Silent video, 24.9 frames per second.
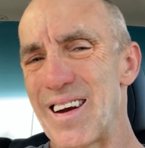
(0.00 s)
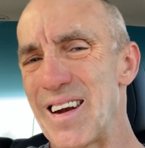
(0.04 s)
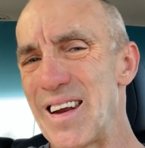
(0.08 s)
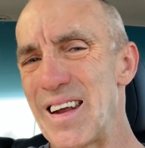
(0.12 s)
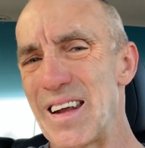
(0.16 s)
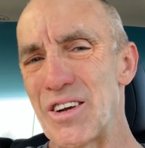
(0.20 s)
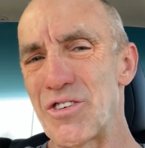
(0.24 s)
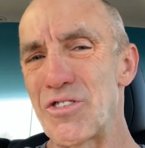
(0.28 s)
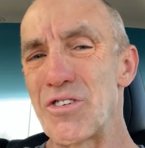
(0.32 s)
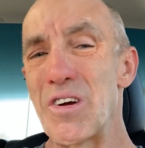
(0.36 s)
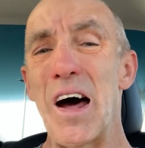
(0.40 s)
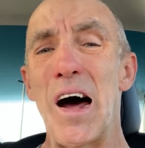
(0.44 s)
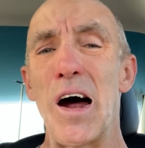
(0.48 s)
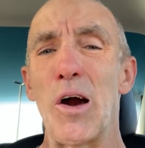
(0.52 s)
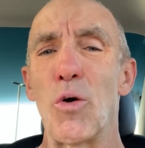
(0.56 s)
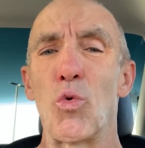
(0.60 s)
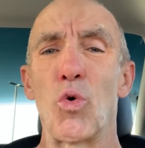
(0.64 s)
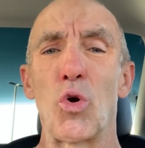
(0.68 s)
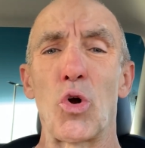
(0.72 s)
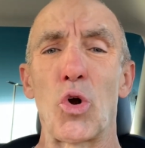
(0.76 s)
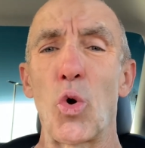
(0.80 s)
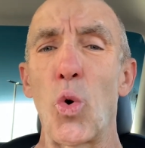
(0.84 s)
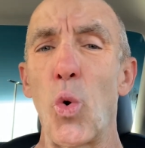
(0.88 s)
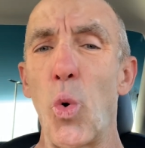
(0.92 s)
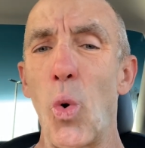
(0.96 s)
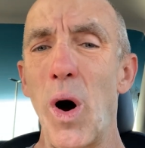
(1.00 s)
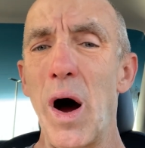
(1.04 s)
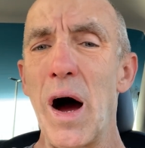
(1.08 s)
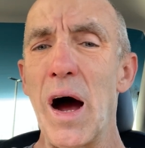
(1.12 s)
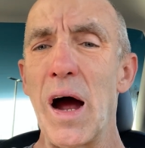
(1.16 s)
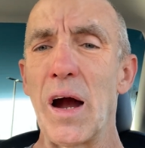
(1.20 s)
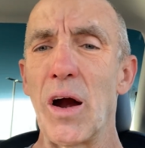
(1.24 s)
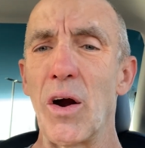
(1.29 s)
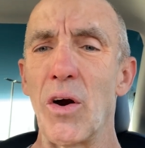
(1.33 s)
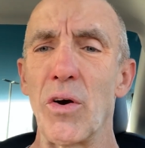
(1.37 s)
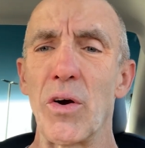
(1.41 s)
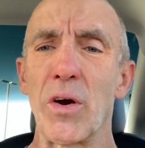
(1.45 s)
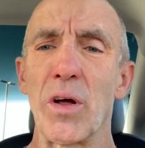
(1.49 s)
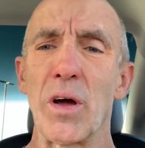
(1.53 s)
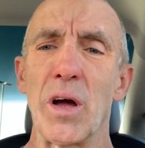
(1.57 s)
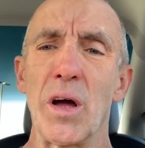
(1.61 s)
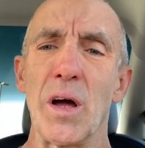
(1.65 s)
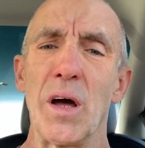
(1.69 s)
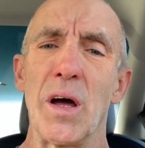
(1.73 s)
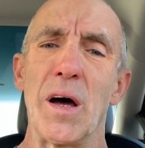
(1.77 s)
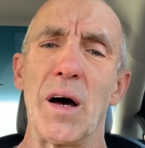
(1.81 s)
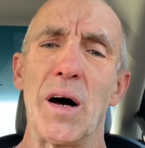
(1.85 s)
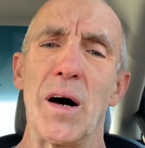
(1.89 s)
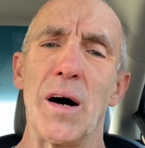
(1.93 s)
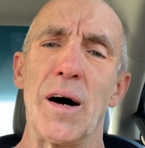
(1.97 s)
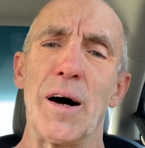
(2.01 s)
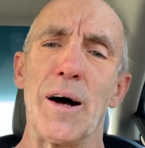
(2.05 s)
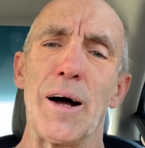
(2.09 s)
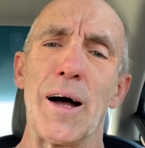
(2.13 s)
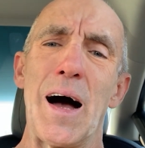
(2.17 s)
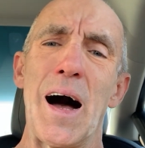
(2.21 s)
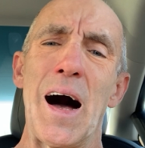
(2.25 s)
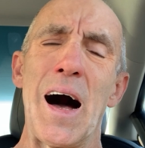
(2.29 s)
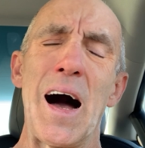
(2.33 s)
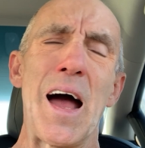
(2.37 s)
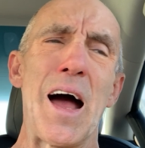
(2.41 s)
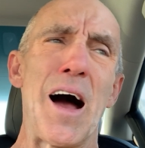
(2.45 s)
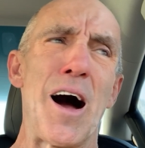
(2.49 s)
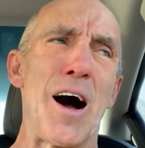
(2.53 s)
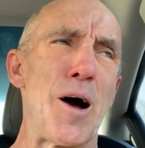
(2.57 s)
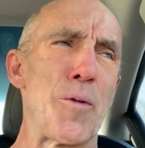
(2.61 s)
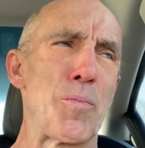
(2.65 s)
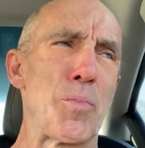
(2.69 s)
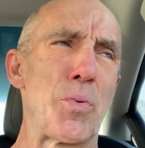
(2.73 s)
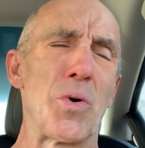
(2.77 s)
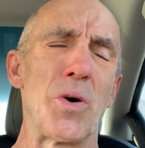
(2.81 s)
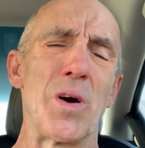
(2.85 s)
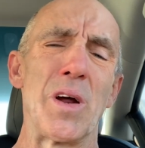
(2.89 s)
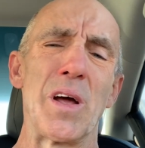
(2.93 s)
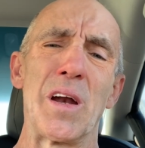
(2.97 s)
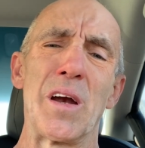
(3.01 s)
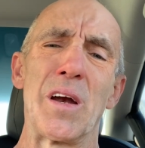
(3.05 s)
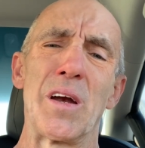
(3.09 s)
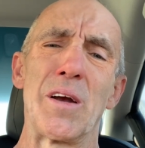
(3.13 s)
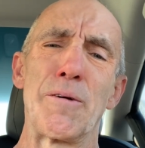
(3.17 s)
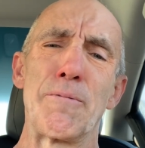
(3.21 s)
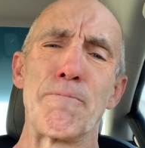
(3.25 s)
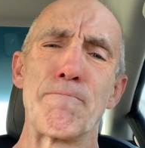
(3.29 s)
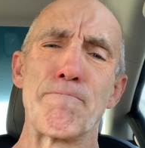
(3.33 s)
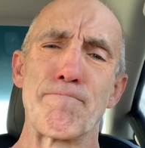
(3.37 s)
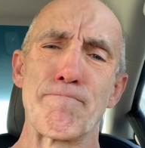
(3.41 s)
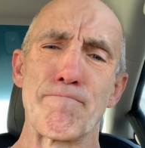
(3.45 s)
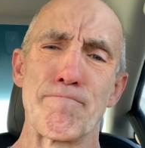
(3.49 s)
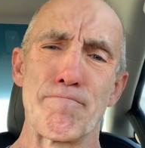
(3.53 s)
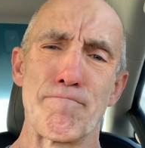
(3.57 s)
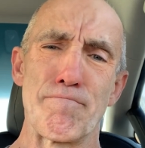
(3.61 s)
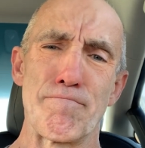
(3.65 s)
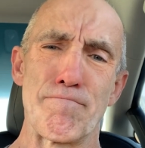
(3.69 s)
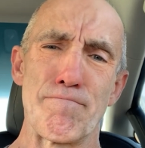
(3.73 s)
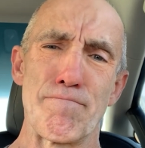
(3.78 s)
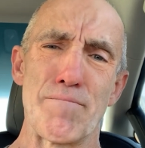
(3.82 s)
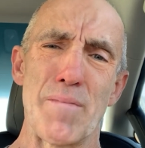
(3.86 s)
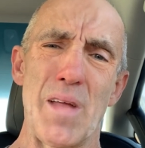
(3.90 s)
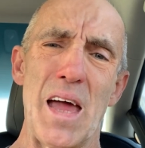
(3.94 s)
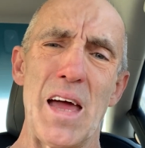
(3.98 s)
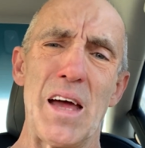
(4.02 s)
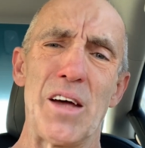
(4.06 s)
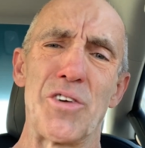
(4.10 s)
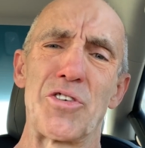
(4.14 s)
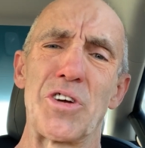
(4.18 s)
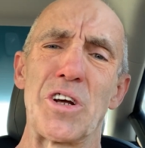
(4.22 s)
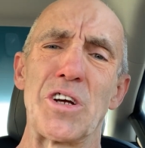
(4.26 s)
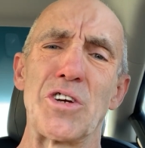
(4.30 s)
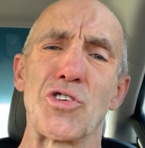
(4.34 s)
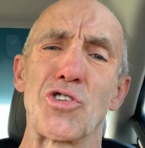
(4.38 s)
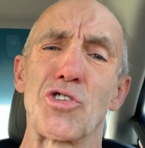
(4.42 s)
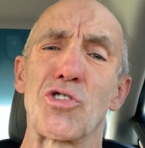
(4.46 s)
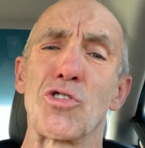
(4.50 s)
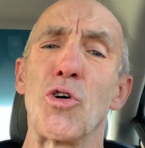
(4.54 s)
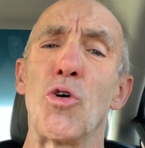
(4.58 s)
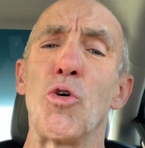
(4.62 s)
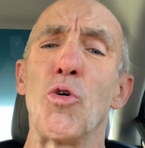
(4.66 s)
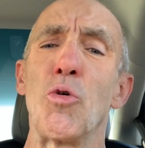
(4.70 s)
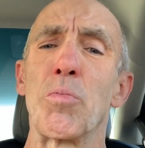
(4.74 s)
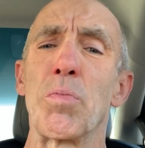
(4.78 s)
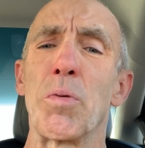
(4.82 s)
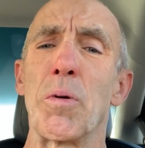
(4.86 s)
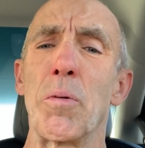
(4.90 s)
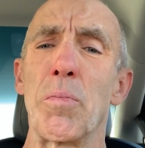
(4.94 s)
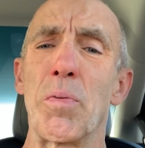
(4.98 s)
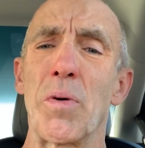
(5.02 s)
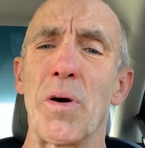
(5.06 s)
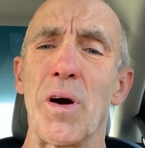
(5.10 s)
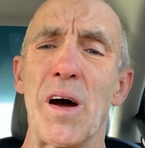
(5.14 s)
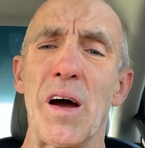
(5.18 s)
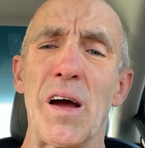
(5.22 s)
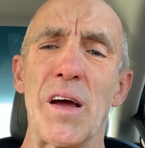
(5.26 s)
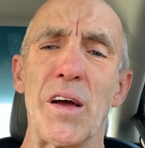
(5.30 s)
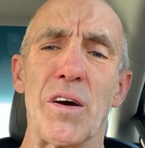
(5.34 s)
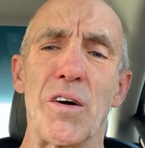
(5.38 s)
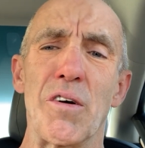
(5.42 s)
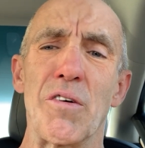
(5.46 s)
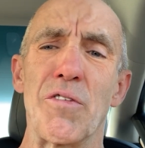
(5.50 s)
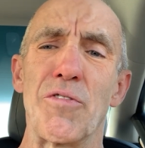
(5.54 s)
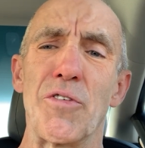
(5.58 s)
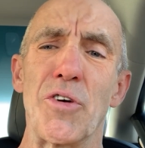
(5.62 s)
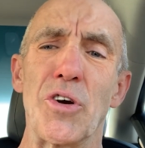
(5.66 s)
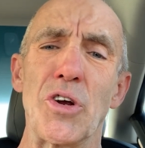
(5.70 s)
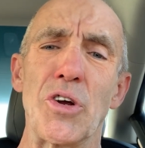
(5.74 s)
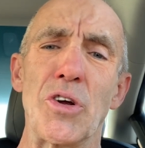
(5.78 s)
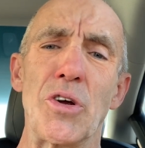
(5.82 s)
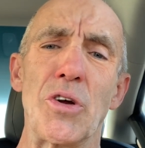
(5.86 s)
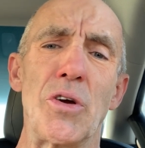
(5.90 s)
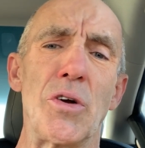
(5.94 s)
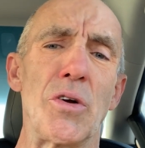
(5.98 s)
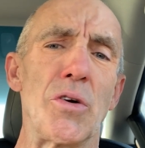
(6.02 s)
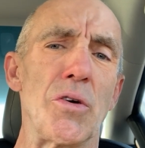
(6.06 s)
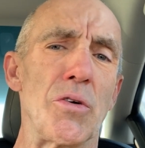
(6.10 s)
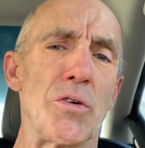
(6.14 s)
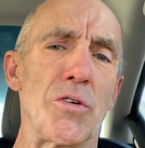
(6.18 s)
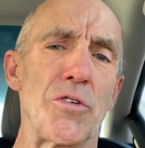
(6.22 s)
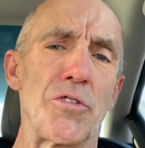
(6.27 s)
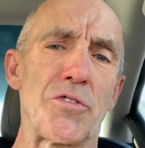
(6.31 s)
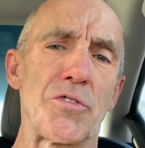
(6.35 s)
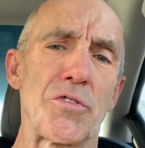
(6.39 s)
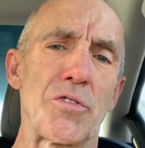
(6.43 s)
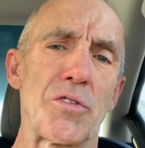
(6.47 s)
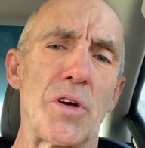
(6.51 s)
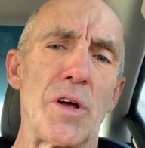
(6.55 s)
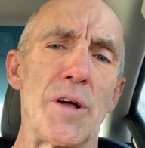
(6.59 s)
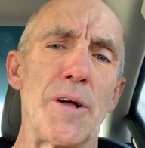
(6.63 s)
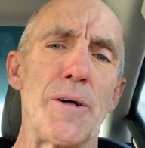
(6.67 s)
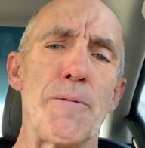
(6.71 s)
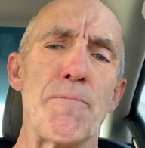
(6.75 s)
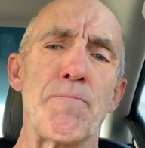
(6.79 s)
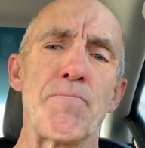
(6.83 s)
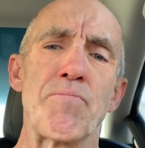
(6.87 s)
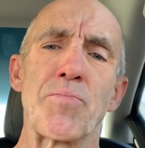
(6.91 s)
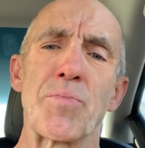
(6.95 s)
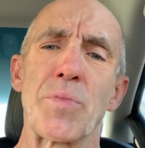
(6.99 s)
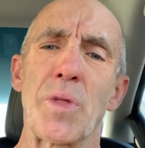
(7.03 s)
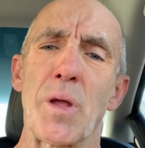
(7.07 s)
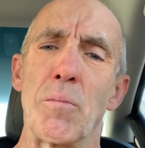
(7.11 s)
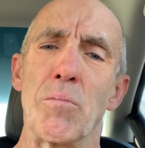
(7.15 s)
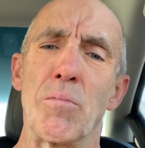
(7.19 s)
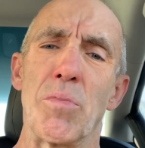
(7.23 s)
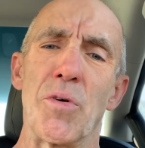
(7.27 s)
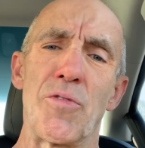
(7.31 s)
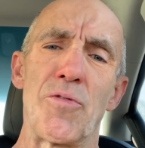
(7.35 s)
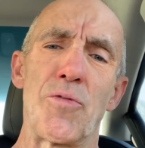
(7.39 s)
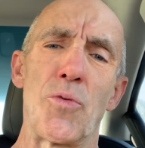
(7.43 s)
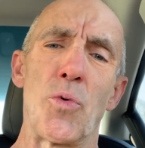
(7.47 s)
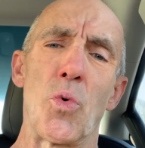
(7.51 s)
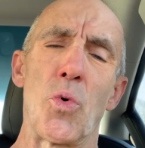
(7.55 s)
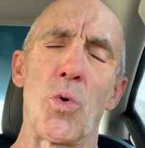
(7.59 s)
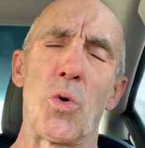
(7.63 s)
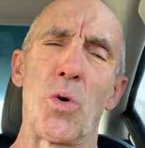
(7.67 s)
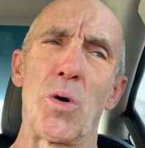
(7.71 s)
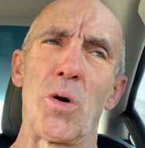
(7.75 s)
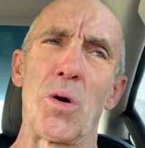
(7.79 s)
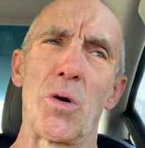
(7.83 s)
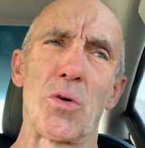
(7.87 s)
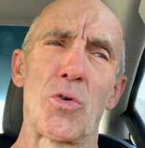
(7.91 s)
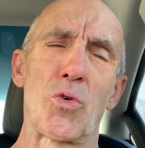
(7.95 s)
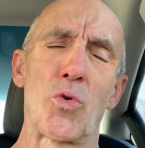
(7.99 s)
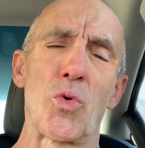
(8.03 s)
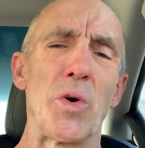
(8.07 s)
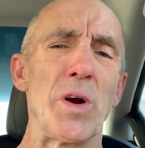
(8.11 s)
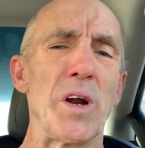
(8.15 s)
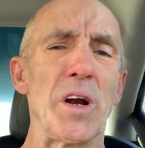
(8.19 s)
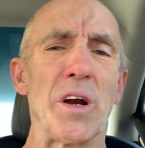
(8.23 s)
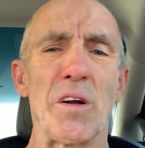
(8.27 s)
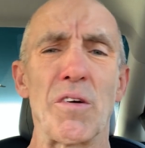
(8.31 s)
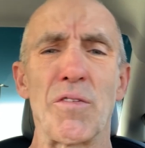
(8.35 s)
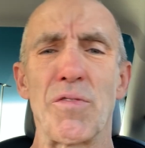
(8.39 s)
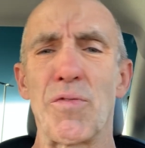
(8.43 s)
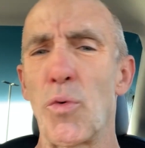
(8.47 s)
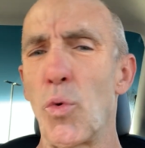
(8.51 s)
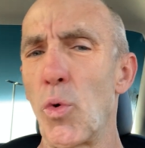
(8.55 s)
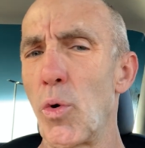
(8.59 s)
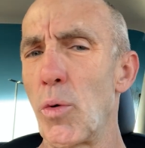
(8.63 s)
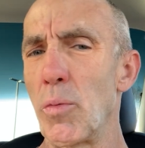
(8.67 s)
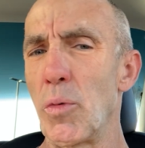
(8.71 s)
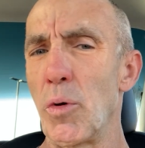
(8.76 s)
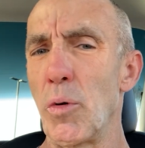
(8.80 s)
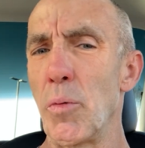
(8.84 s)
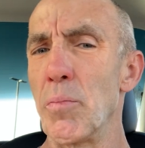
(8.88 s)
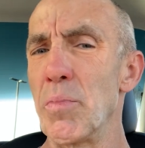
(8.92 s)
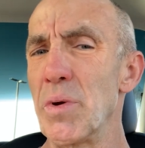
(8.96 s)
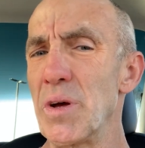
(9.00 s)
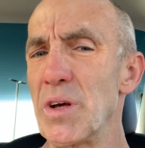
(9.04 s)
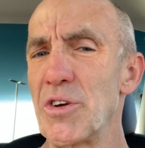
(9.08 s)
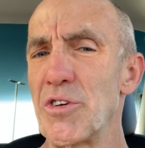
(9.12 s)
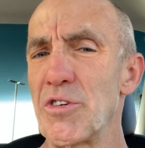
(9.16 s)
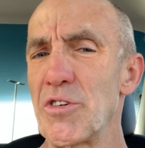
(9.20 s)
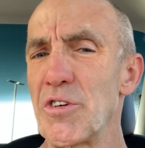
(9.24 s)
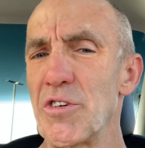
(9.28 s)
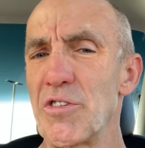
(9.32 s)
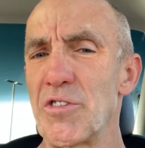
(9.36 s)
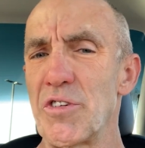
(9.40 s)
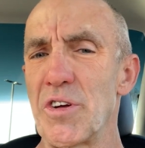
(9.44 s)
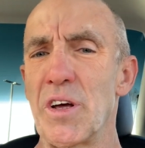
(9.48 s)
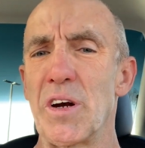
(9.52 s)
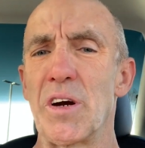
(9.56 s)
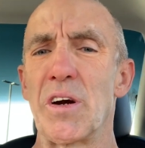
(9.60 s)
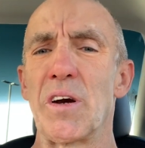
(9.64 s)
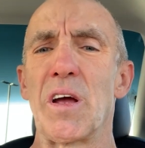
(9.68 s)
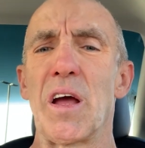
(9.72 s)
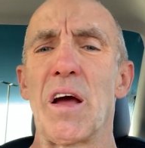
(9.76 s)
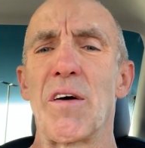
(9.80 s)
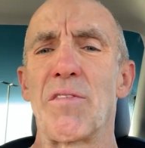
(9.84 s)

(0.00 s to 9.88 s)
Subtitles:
it's not required. I operated as a sole proprietor for years before creating a formal business entity.